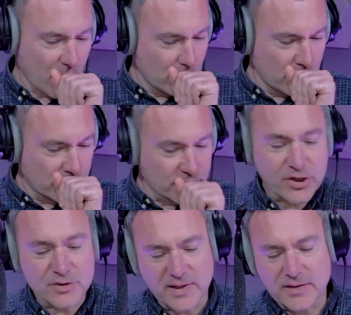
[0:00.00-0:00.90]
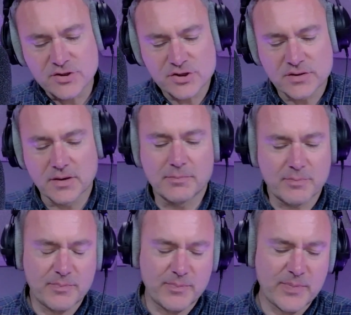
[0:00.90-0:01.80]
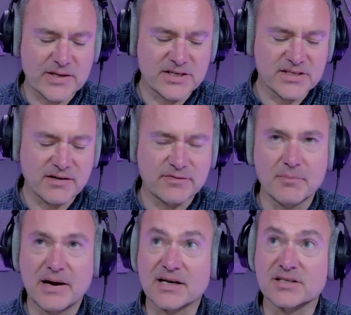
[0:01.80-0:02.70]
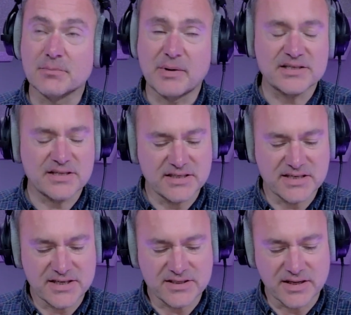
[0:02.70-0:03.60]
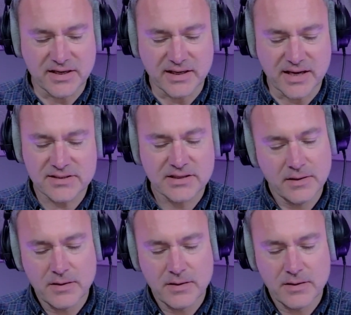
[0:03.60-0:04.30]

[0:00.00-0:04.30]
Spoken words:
Excuse me, just back to yourself then, Marcus, and back to the data then, I guess.